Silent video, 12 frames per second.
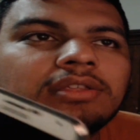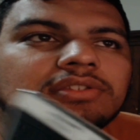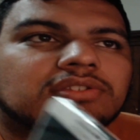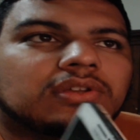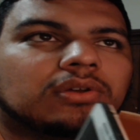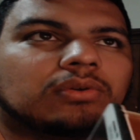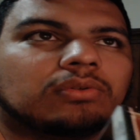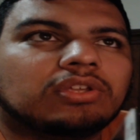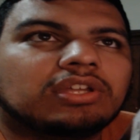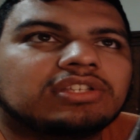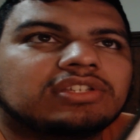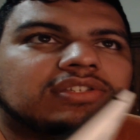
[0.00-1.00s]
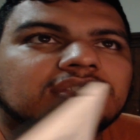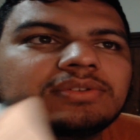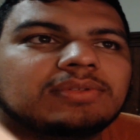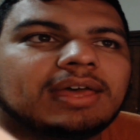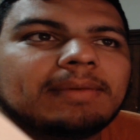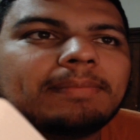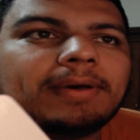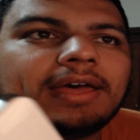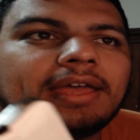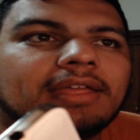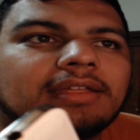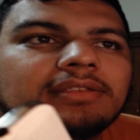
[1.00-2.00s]
So you can just do that
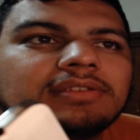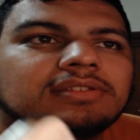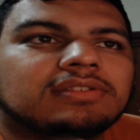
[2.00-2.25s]
by